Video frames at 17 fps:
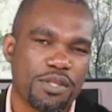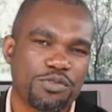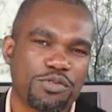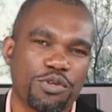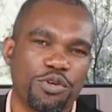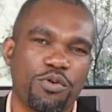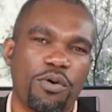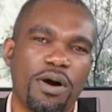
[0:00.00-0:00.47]

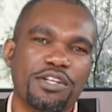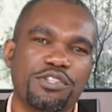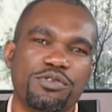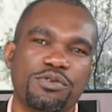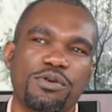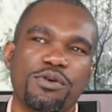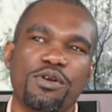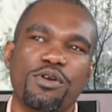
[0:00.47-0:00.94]
So you want
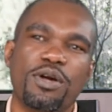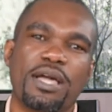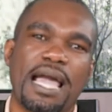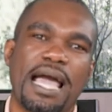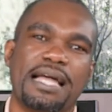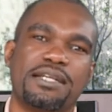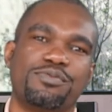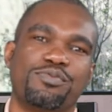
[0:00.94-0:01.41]
to
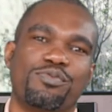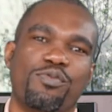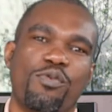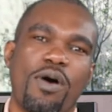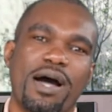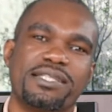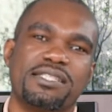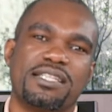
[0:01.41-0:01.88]
look at
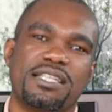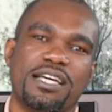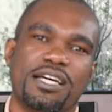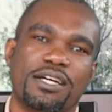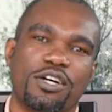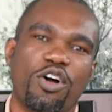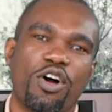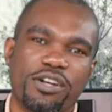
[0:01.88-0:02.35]
what
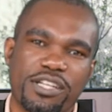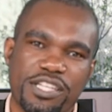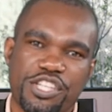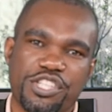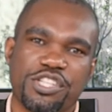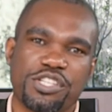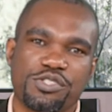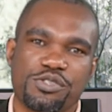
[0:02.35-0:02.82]
the
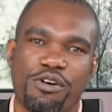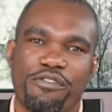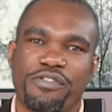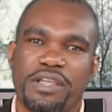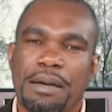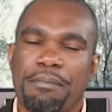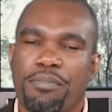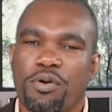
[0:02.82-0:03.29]
conditions
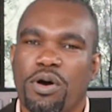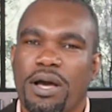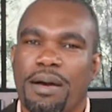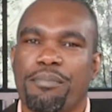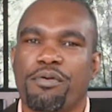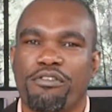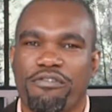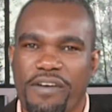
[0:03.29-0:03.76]
of the
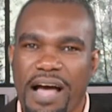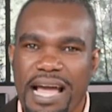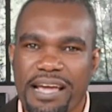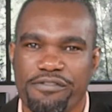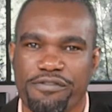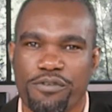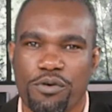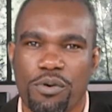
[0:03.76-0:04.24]
employer
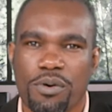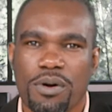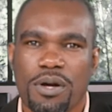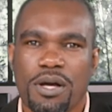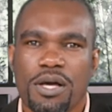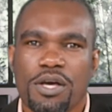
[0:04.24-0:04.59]
provide for